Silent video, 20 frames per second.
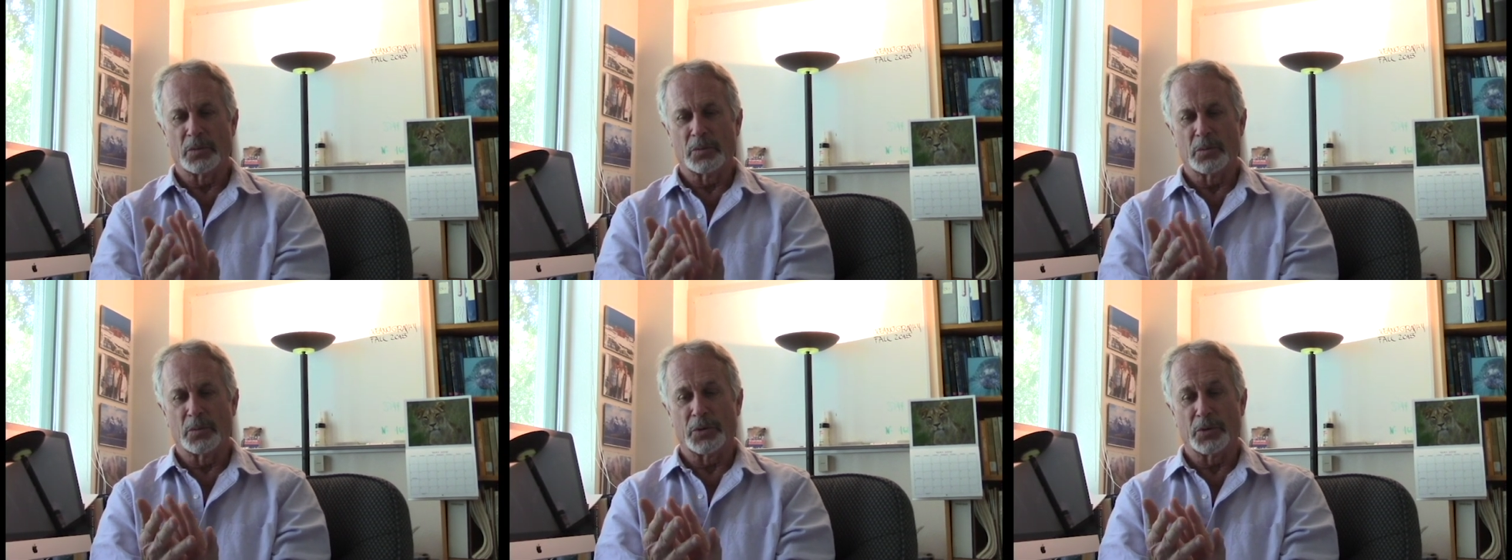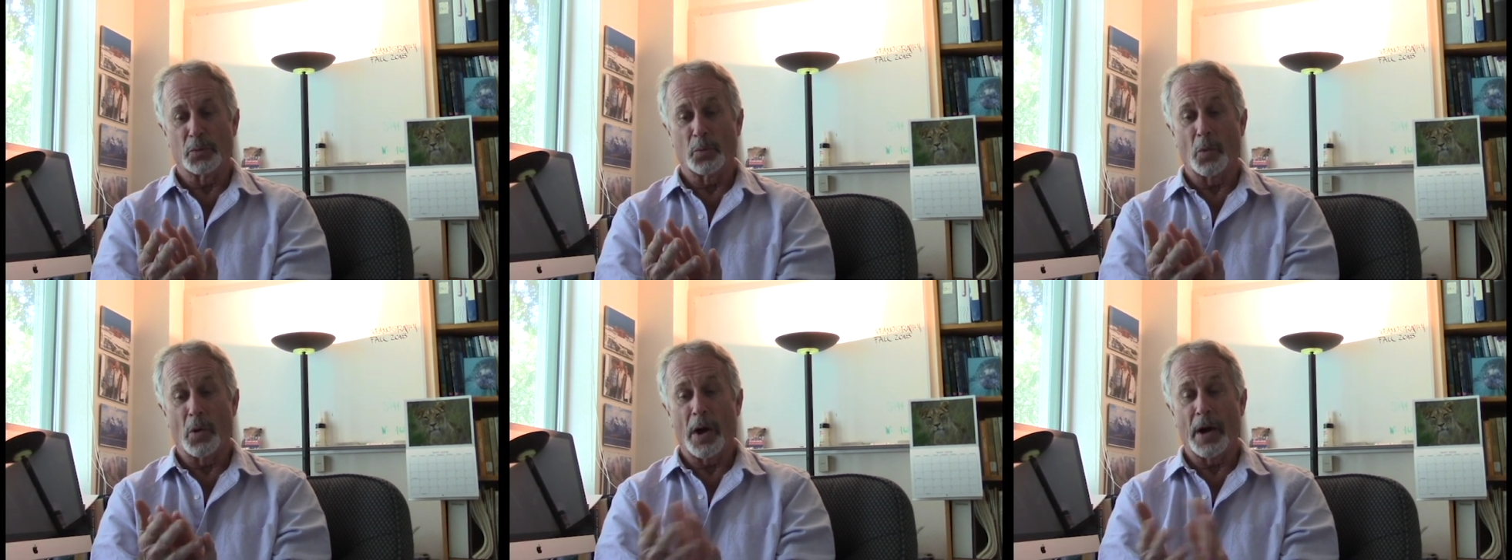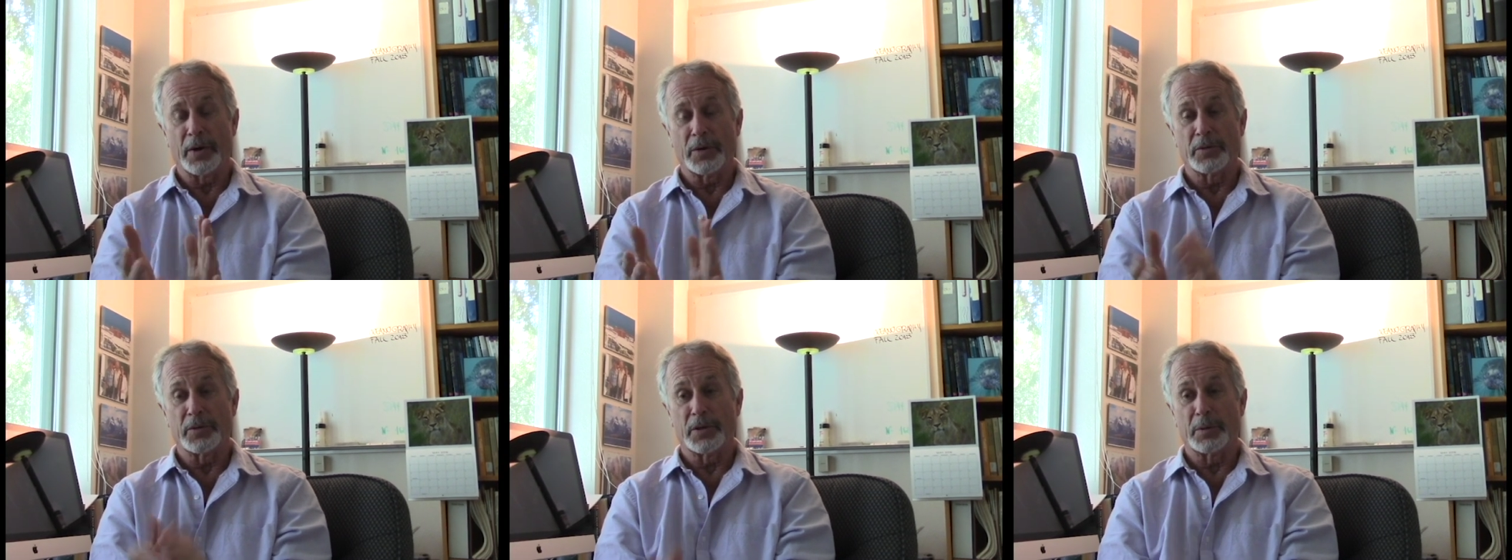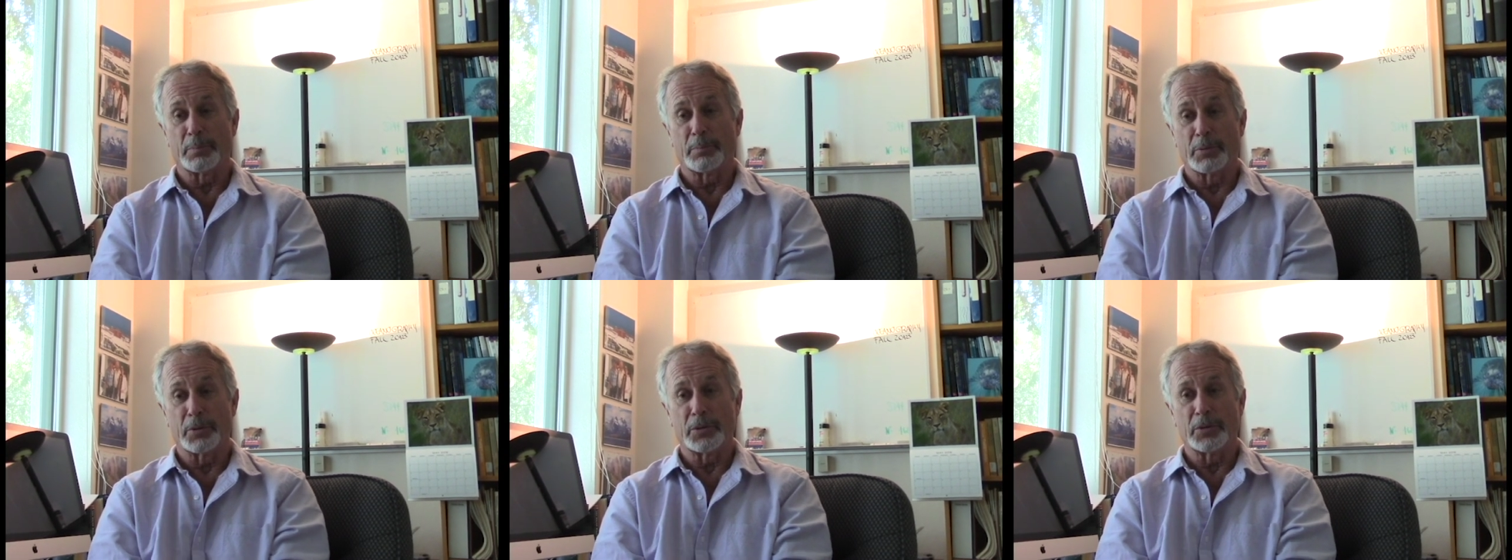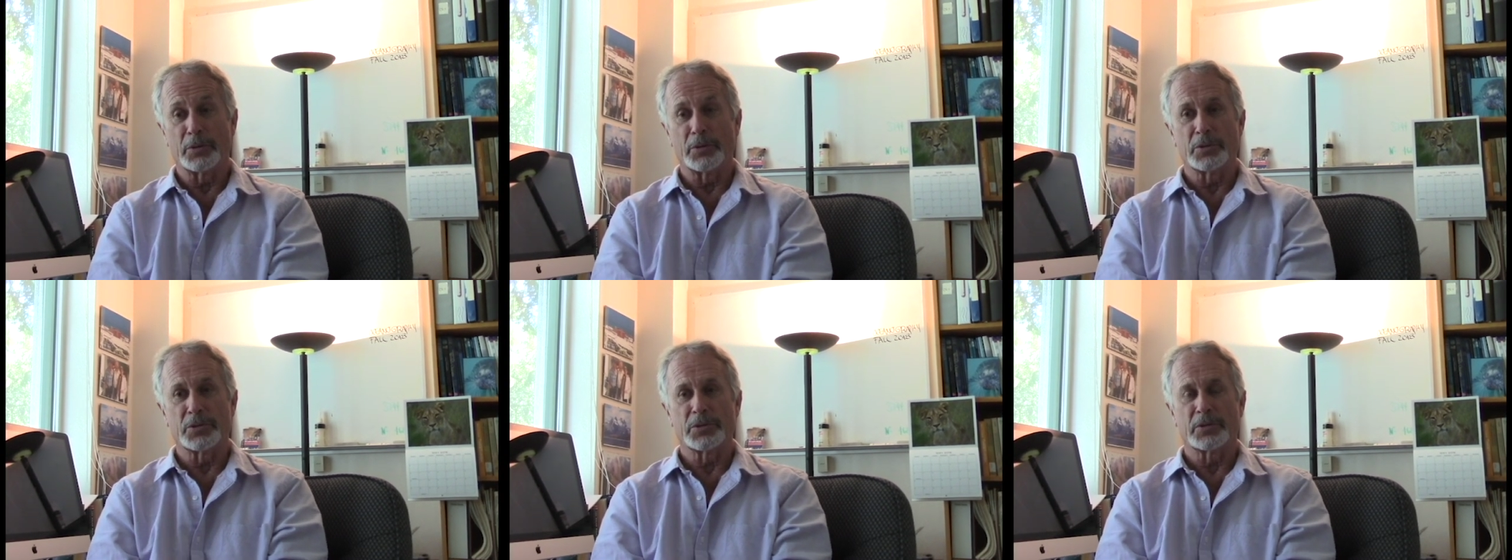with water that
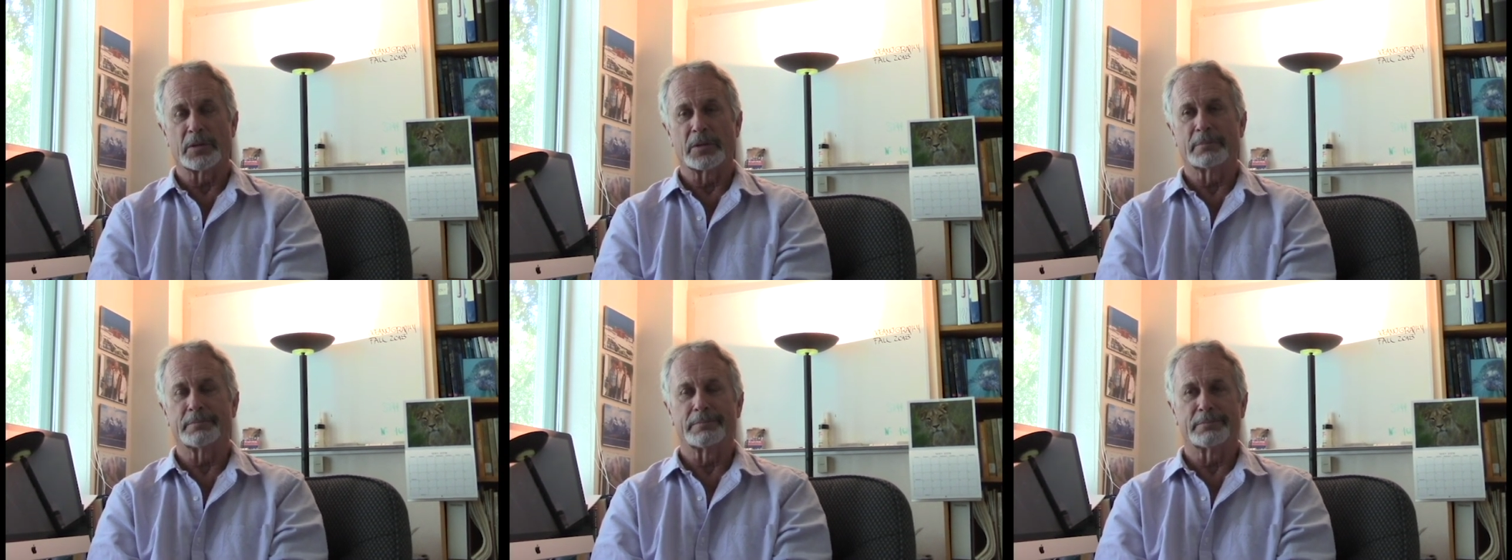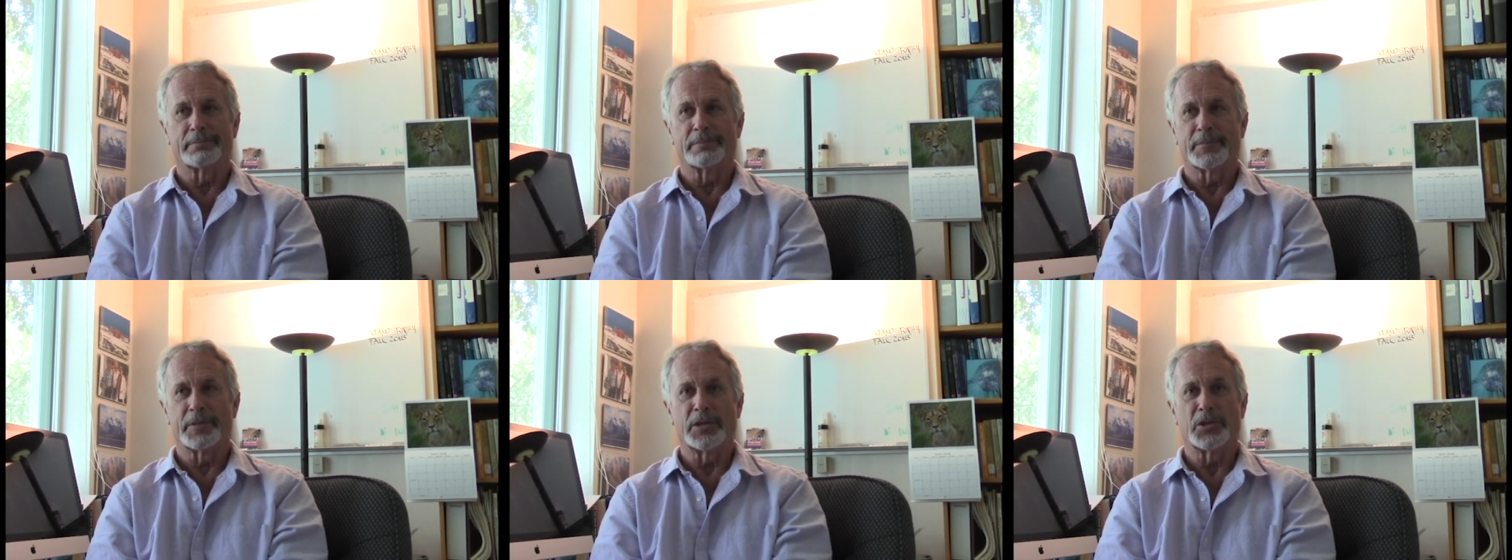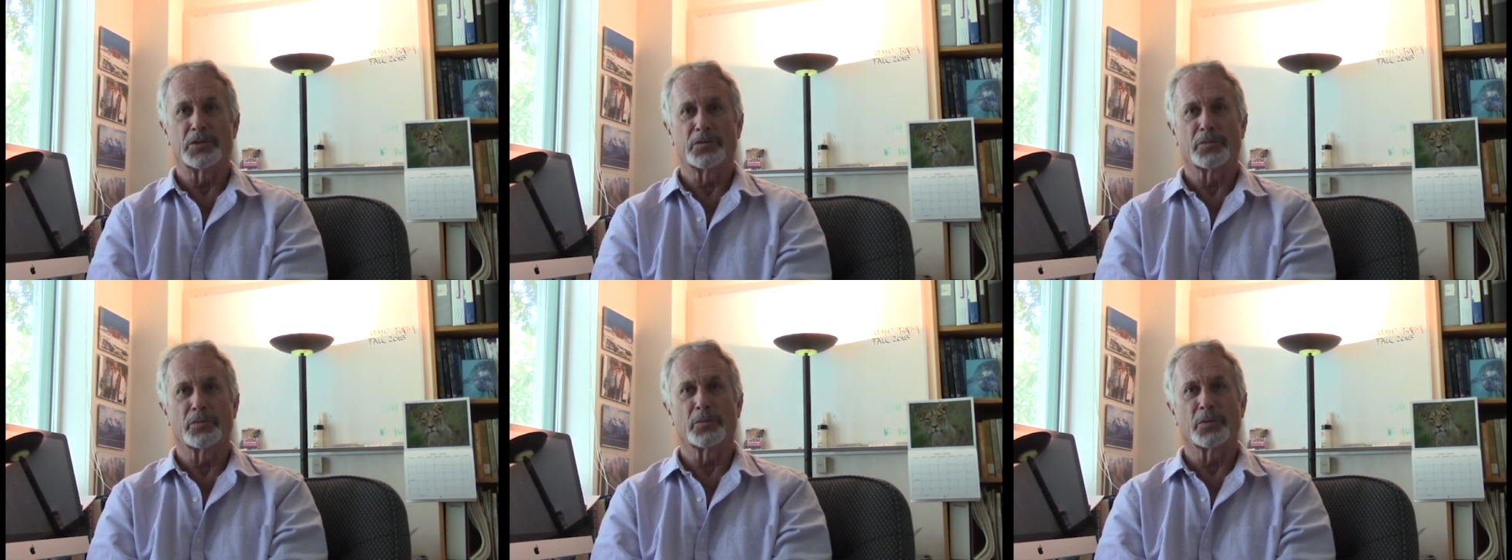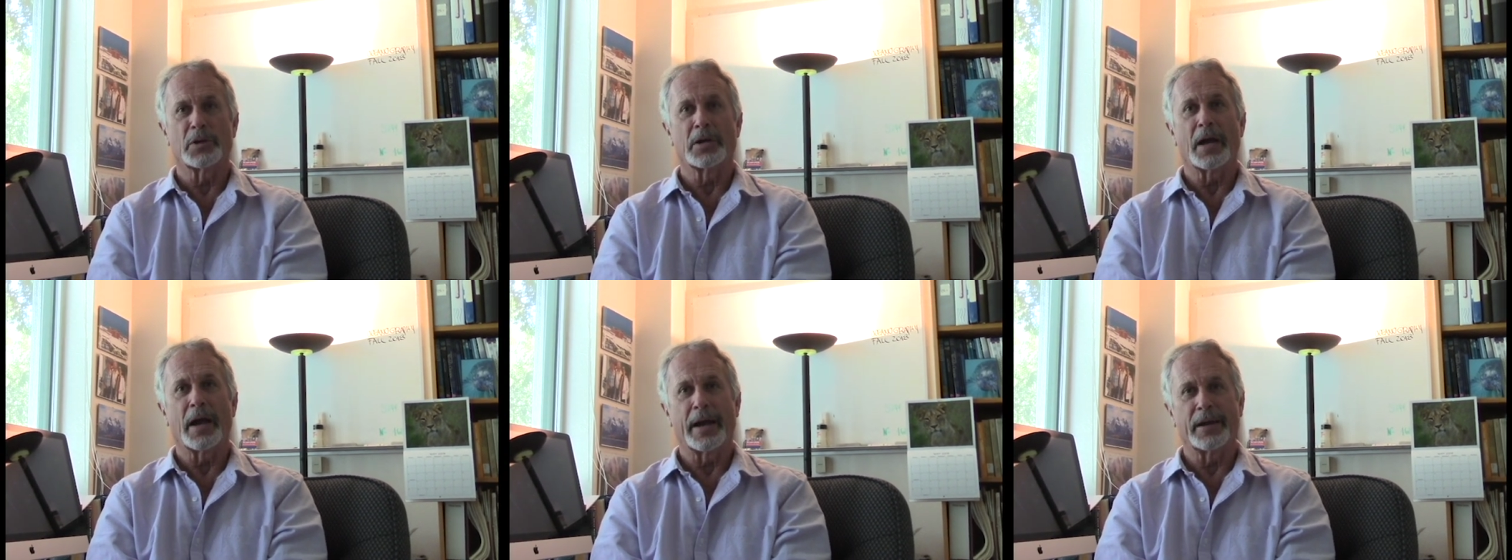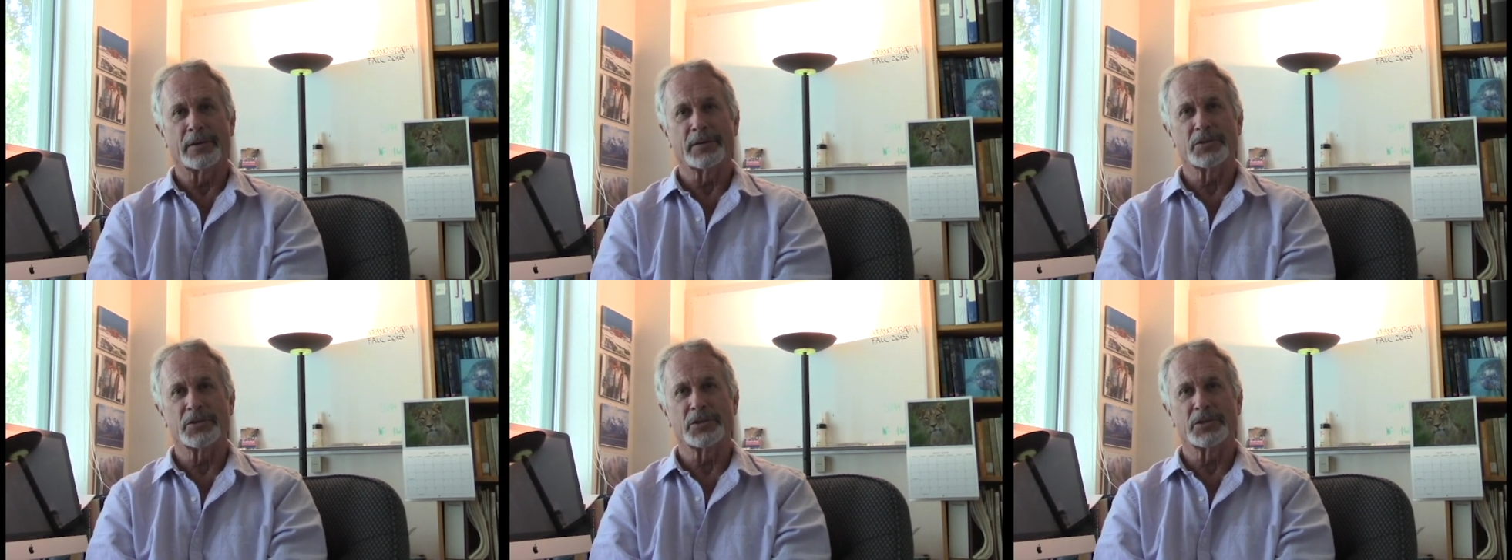produce these free
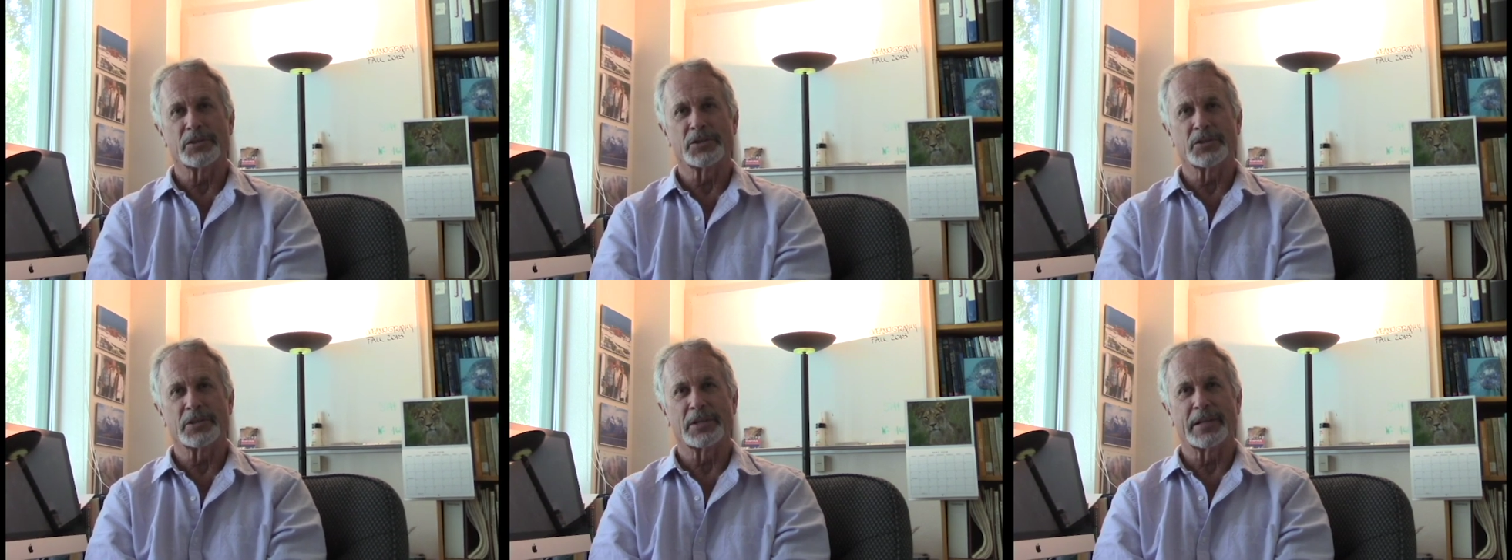hydrogens,